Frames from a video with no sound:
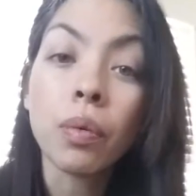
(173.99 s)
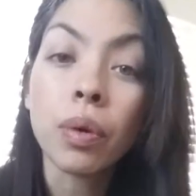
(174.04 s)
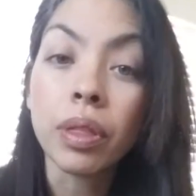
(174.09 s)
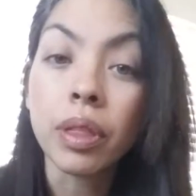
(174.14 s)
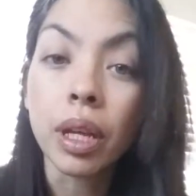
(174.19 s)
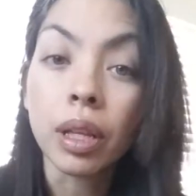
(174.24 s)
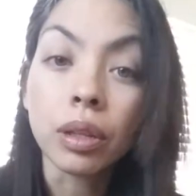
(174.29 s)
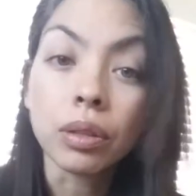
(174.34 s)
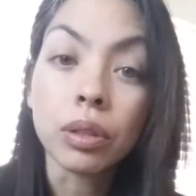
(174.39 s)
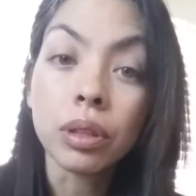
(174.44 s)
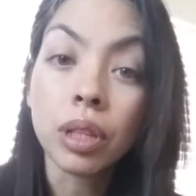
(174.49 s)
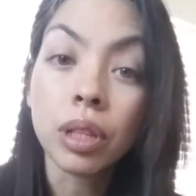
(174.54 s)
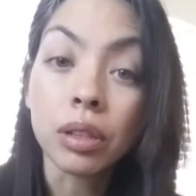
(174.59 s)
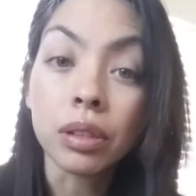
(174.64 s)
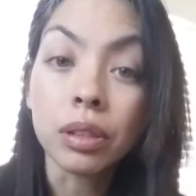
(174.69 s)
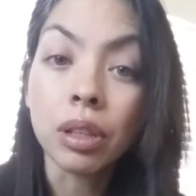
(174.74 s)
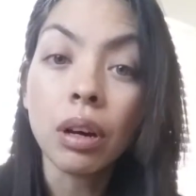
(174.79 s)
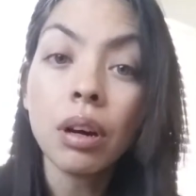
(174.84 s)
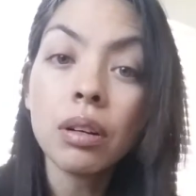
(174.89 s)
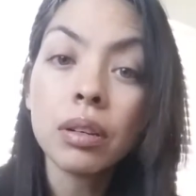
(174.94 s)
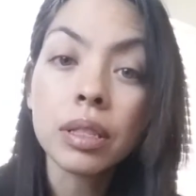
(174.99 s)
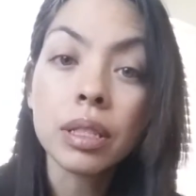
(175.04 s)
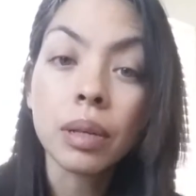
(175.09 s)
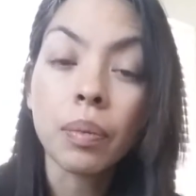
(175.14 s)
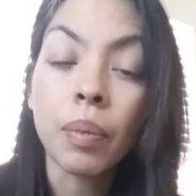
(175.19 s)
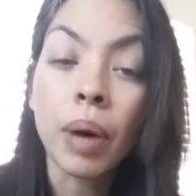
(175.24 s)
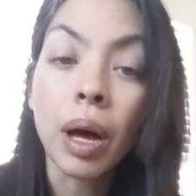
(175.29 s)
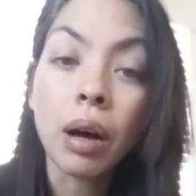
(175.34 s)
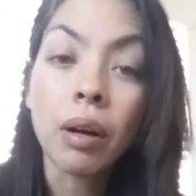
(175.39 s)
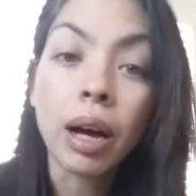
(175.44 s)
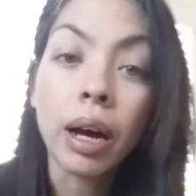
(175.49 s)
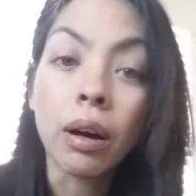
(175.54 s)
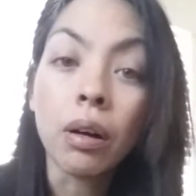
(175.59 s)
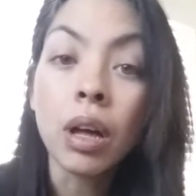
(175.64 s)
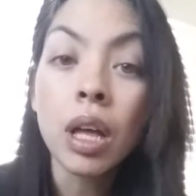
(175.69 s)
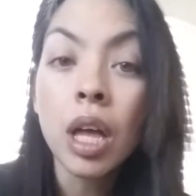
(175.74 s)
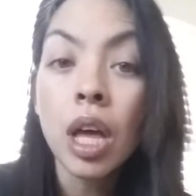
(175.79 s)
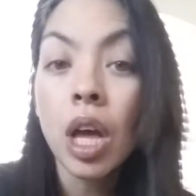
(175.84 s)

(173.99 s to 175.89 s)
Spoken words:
within the adults about how,